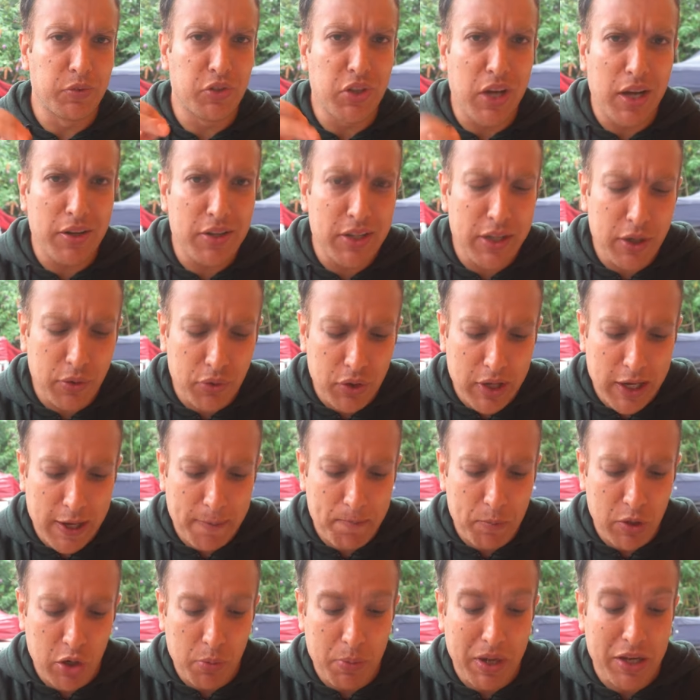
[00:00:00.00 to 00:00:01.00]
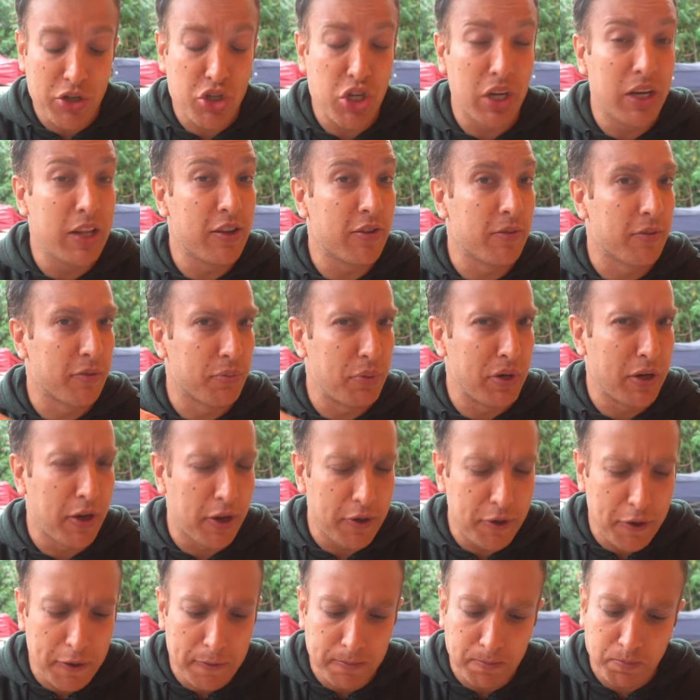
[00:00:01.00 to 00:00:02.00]
some satay on there, put a little bit of chilli, some
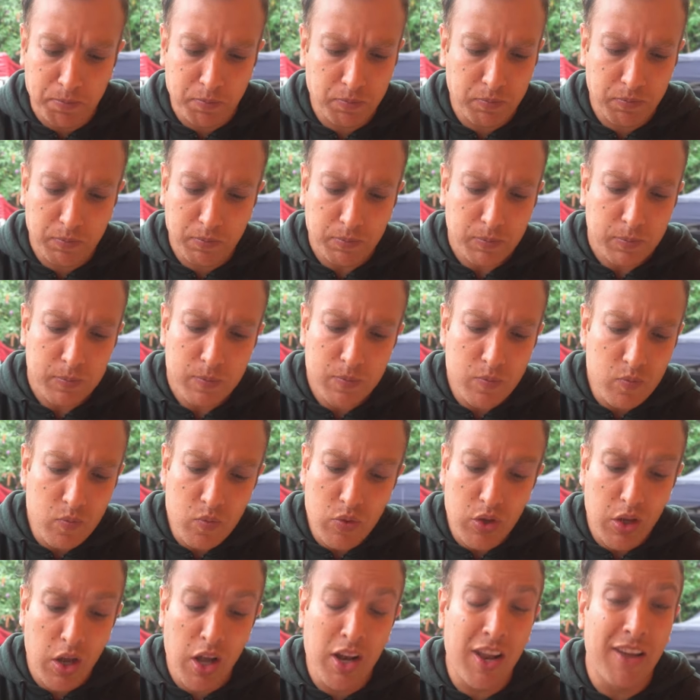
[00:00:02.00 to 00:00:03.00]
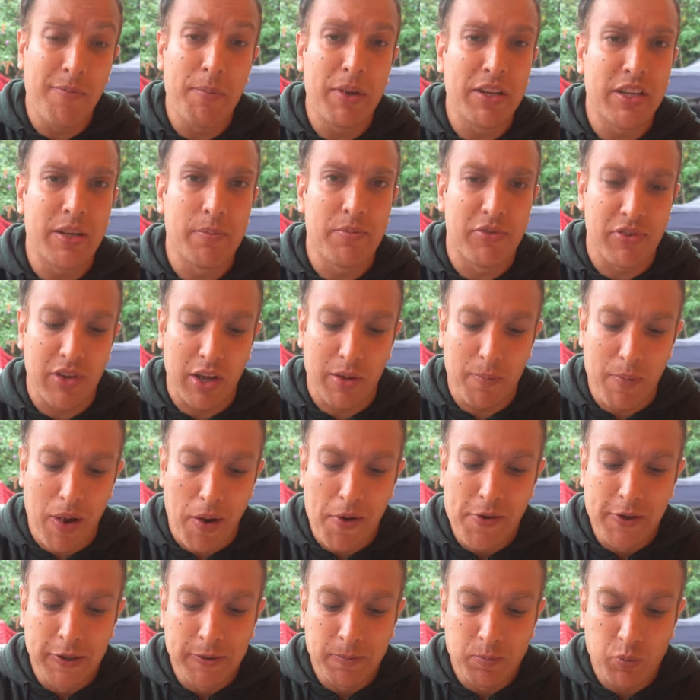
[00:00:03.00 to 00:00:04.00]
spring onion. I love my dim sum.
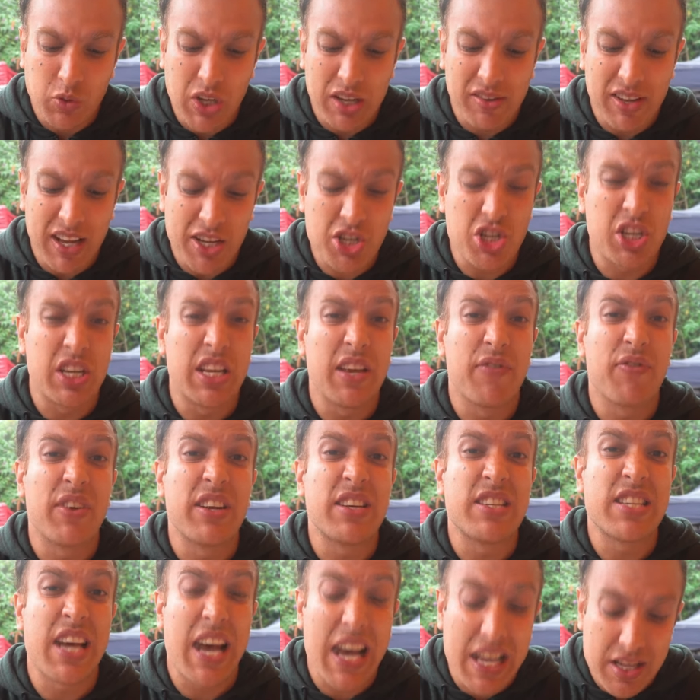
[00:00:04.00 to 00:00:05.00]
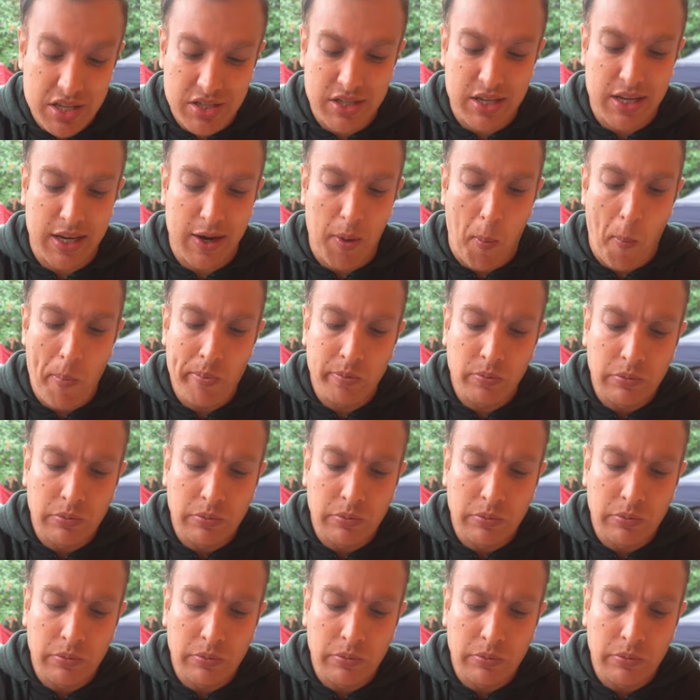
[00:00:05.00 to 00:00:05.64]
That is actually fantastic.